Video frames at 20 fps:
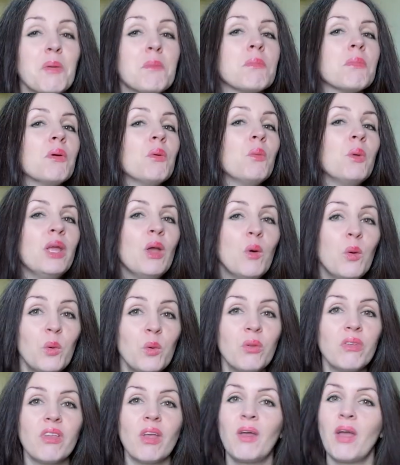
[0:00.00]
But we
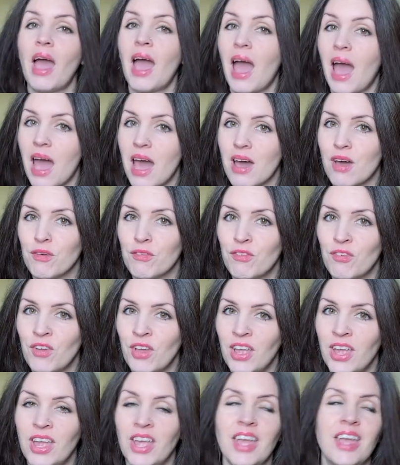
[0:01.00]
also have
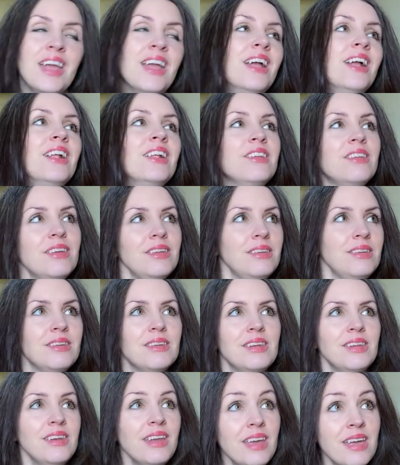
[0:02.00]
Da, da,
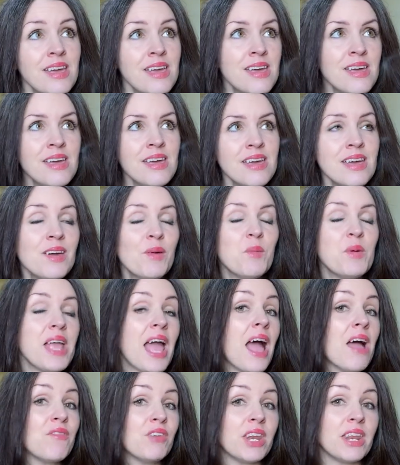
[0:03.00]
da, we
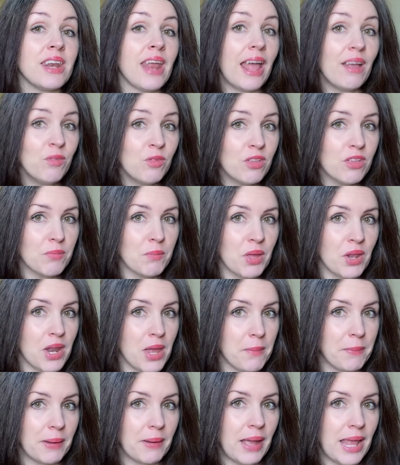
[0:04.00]
have an announcement
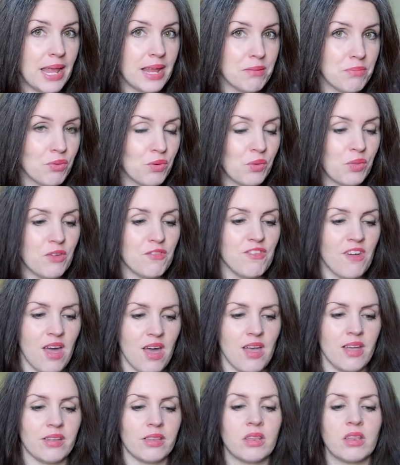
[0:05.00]
about April the
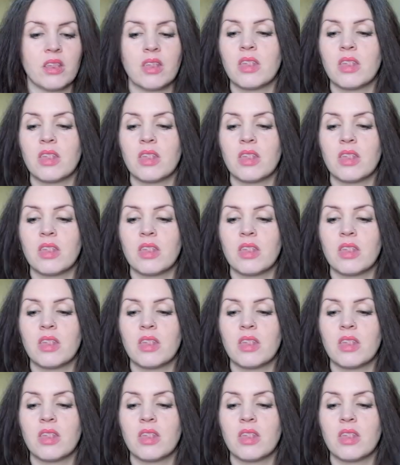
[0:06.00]
1st.